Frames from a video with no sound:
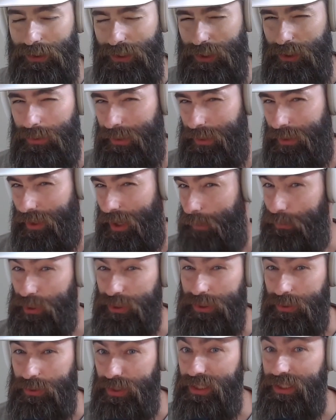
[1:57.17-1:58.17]
a unique
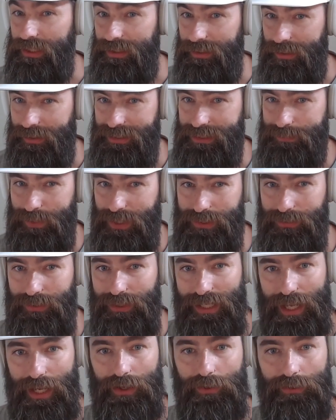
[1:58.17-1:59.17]
opportunity in the space right
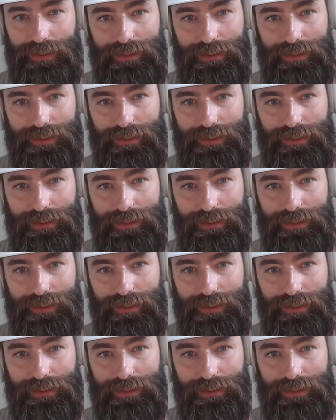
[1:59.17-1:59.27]
now.